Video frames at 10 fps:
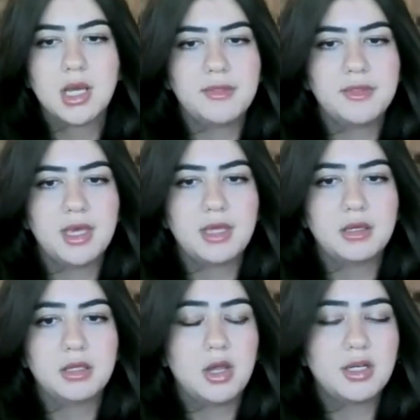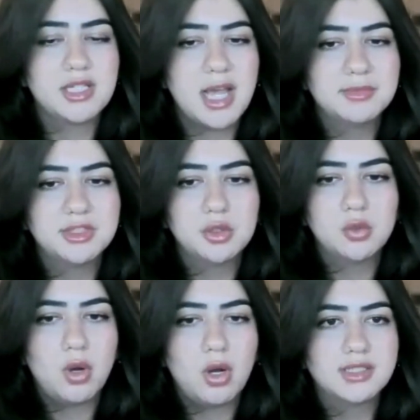And then a lot of times
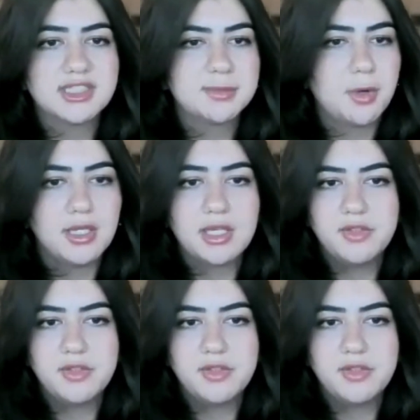you'll want spa-like